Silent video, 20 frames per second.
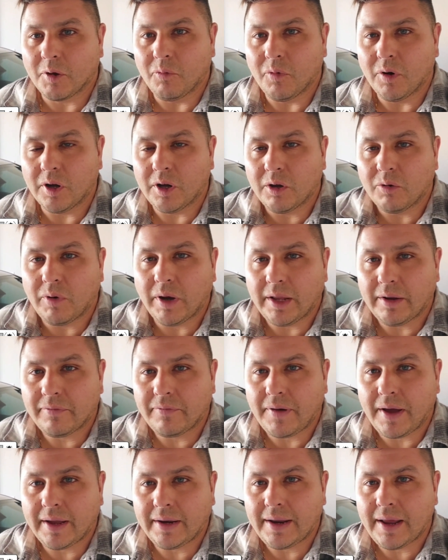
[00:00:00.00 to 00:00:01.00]
One good way to
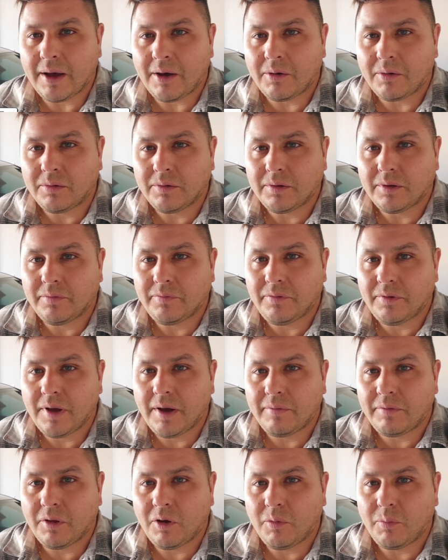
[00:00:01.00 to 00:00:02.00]
find out if you
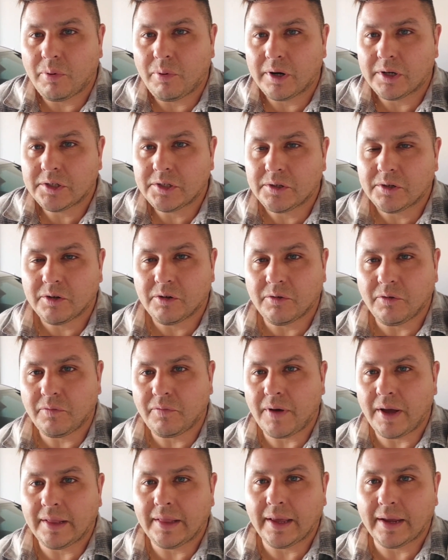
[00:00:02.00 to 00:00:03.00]
have low pressure, you'll
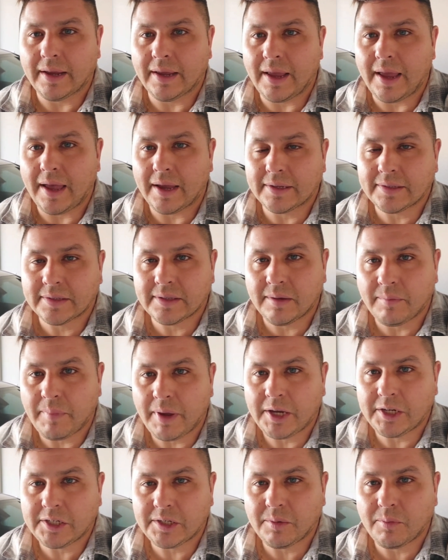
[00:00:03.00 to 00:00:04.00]
find like an
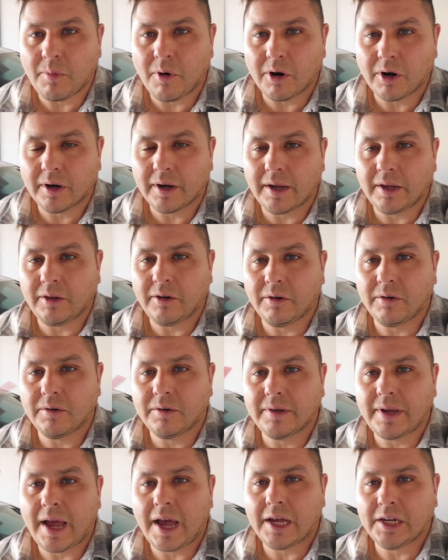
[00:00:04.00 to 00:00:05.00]
exclamation mark in your
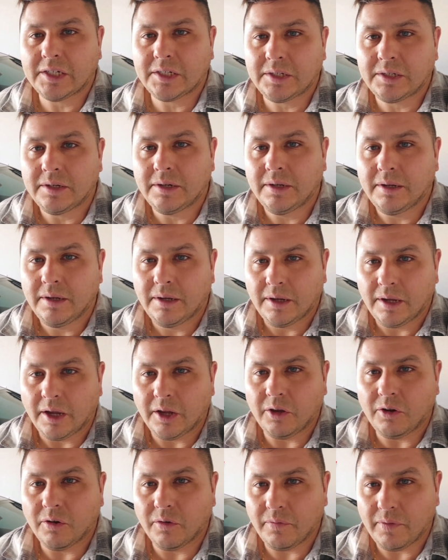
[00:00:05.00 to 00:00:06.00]
dash
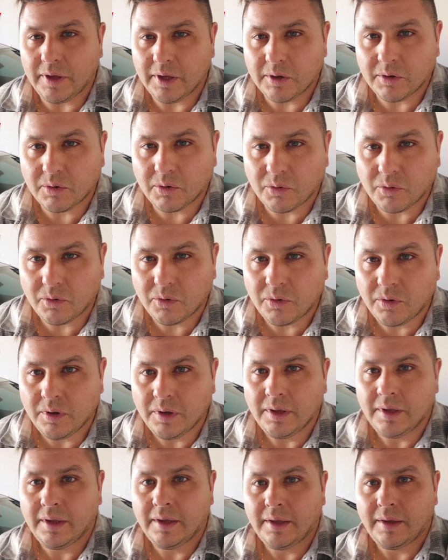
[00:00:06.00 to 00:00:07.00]
in your vehicle.
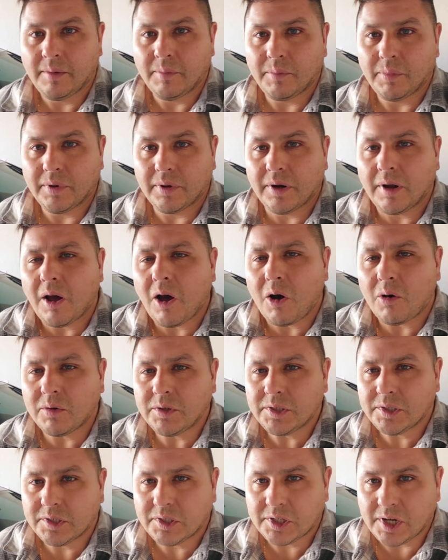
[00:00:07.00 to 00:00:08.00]
But always
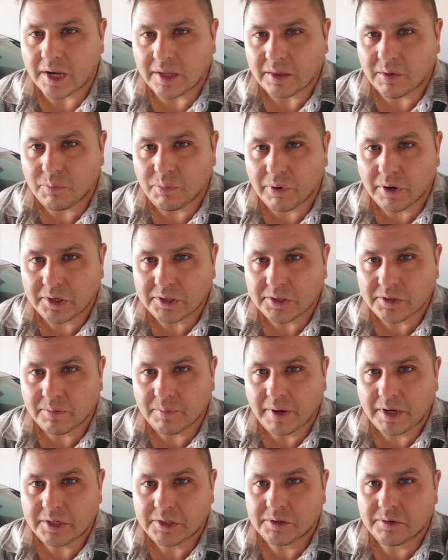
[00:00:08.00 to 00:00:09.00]
just check the pressure and
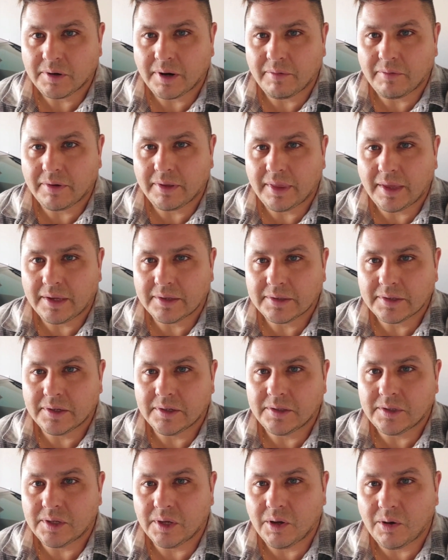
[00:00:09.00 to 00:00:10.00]
make sure everything's
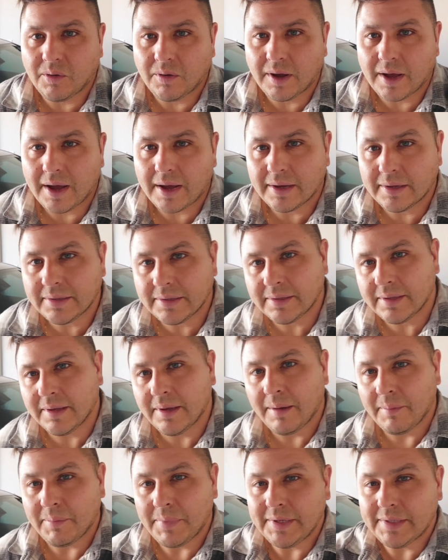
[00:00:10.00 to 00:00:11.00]
good to go, guys.
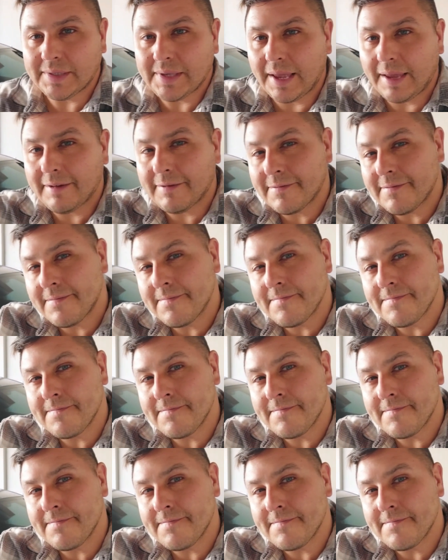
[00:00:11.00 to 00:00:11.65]
Be safe.